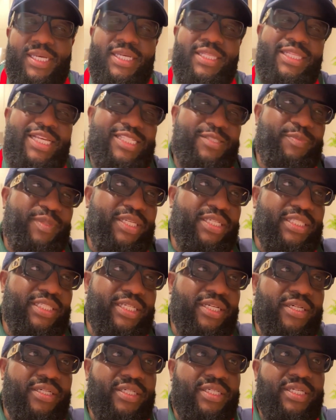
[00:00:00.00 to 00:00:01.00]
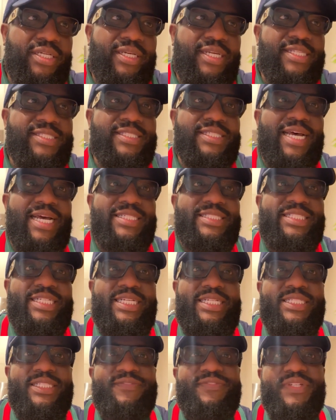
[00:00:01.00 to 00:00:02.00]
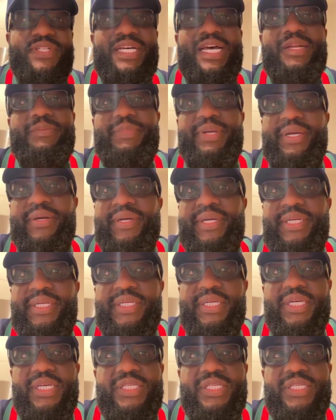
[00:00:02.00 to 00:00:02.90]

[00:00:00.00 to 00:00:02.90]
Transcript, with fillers: And let's be clear, it's not cheating if you're not married.